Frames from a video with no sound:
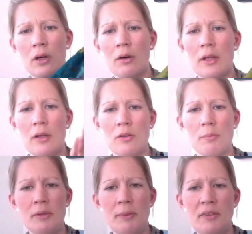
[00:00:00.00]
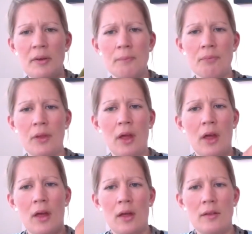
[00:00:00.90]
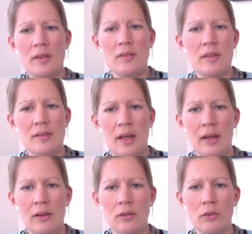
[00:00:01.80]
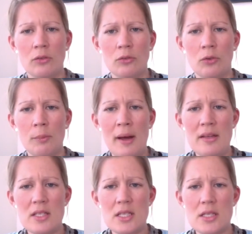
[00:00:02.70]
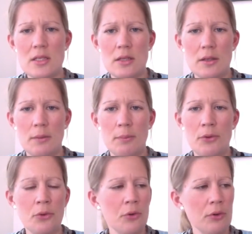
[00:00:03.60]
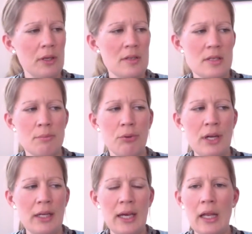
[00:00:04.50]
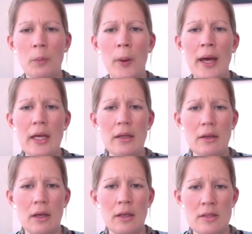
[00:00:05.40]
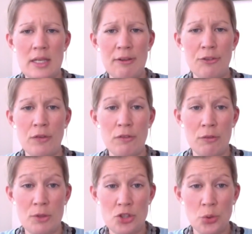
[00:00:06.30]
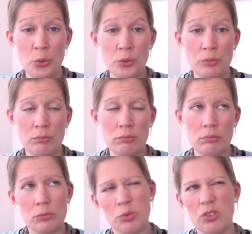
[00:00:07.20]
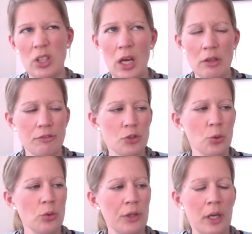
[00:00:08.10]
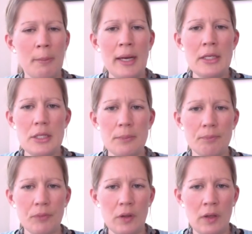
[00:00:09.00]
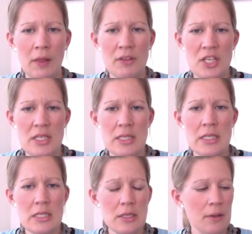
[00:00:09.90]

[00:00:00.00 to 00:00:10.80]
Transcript: Oh, here it's a bit better. This is a Vomice Pure in the Sabrina colourway, and it's left over from a shawl, scarf shawl that I made, another test knit.